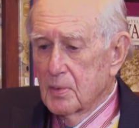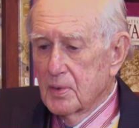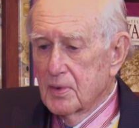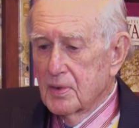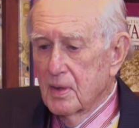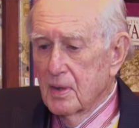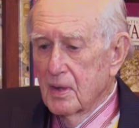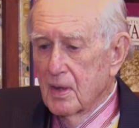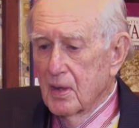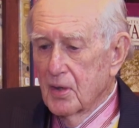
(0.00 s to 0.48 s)

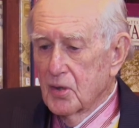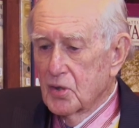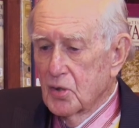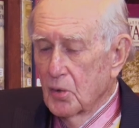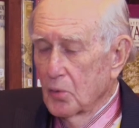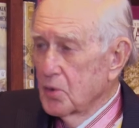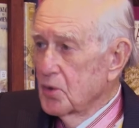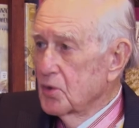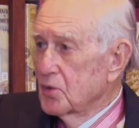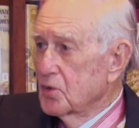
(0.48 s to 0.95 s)
was a
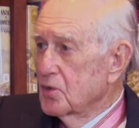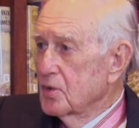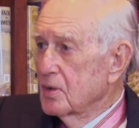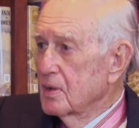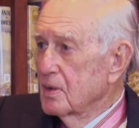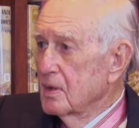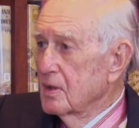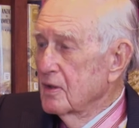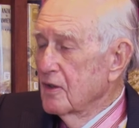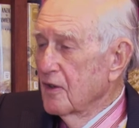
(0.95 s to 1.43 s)
shortage
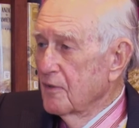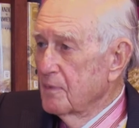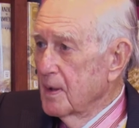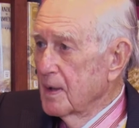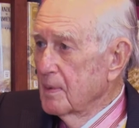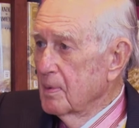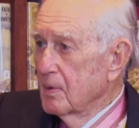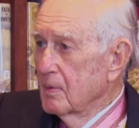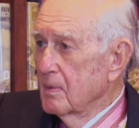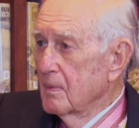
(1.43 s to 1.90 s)
of
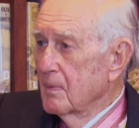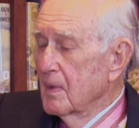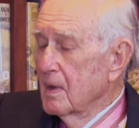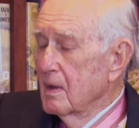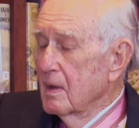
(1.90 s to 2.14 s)
people,